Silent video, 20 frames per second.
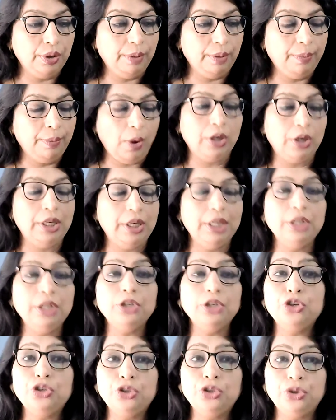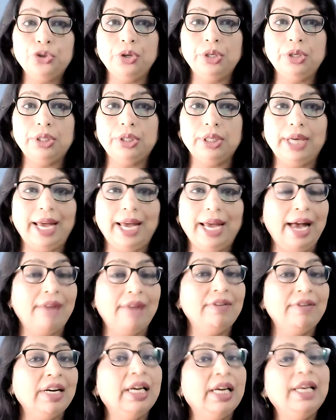body should
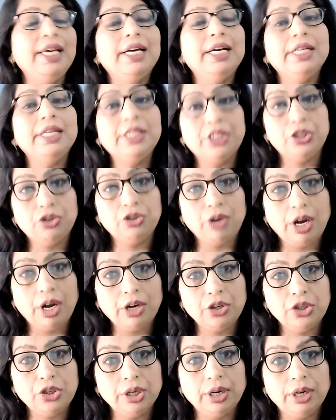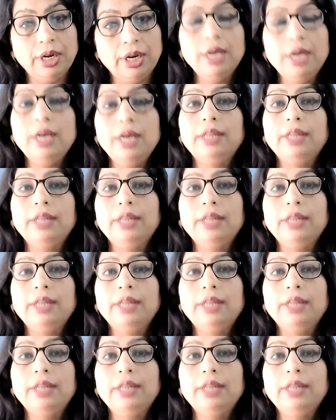have a clear structure